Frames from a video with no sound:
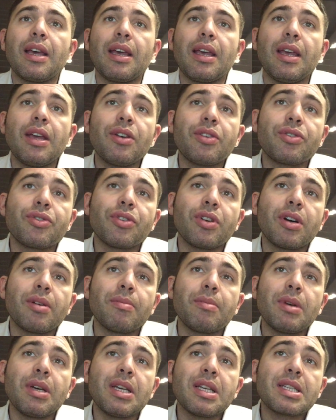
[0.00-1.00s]

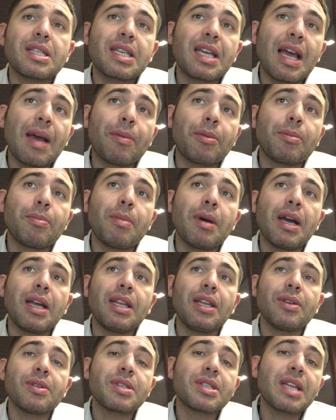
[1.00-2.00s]
eardrum is kept by
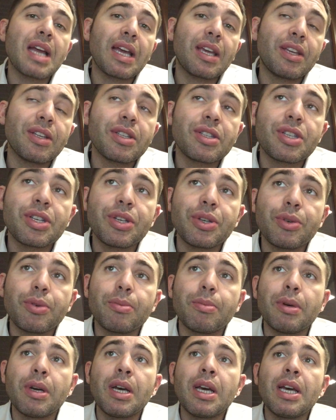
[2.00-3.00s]
the Eustachian
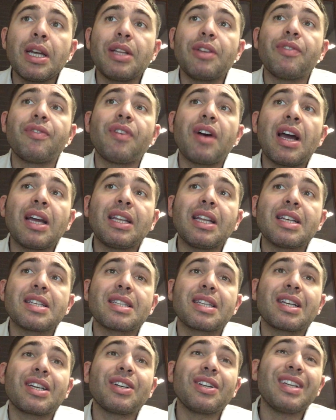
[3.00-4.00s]
tube, defined
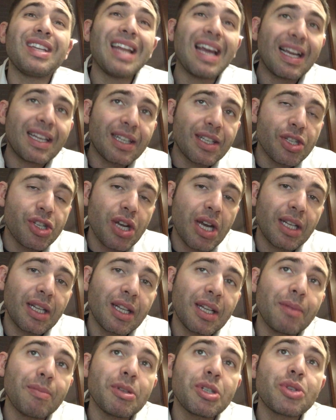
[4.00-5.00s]
as the connecting
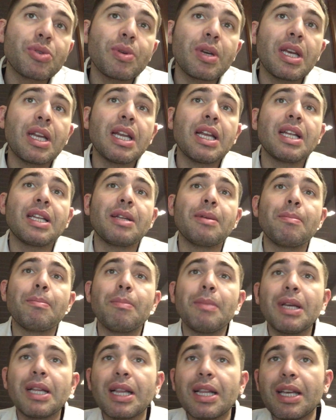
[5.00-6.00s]
channel in between the
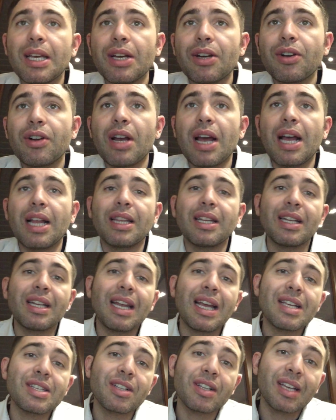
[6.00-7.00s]
middle ear and the
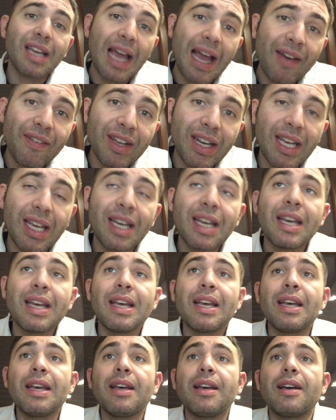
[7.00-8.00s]
nasal cavity,
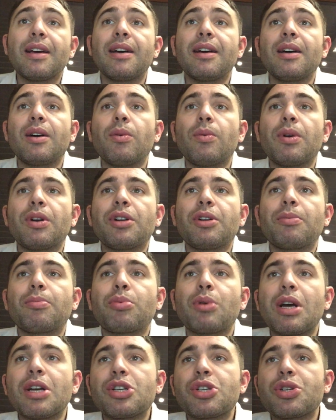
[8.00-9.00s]
where the
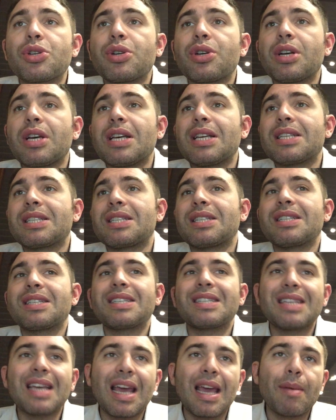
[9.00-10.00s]
pressure is the
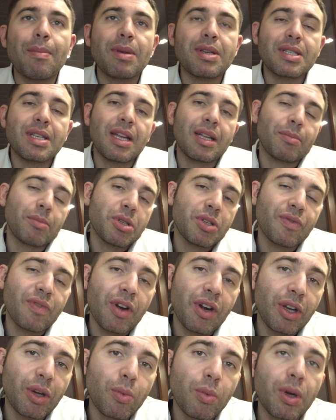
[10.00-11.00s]
same as the
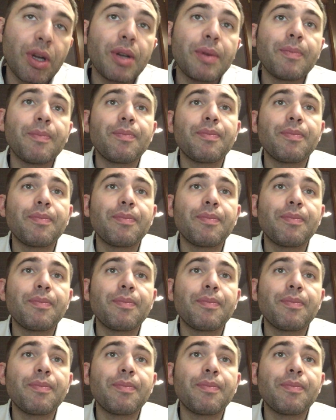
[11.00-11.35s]
atmospheric one.